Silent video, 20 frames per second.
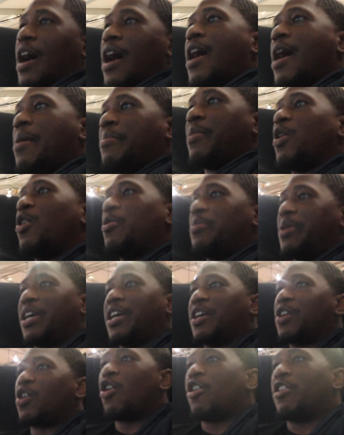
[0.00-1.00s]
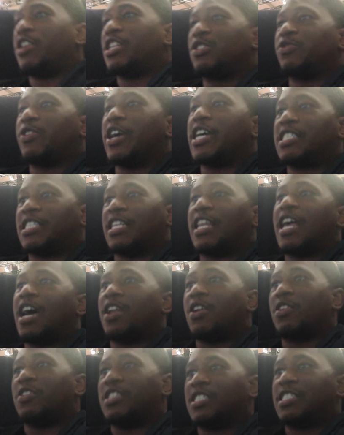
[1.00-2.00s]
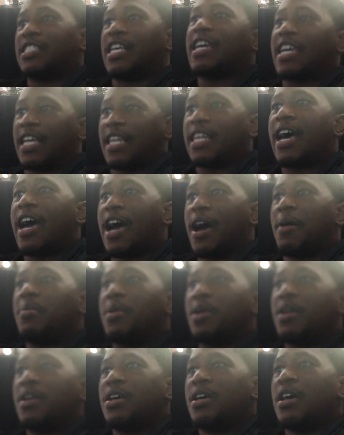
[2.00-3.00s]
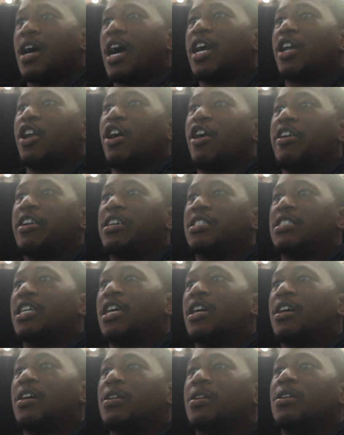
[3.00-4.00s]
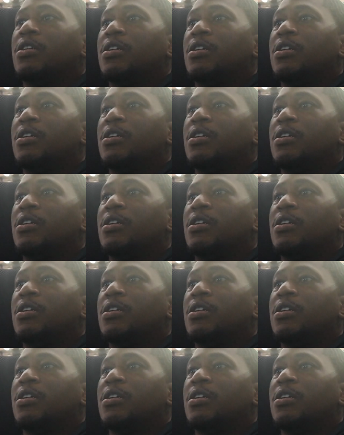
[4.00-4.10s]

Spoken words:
I'm going to be ignoring this racing line on this second lap. I can already tell.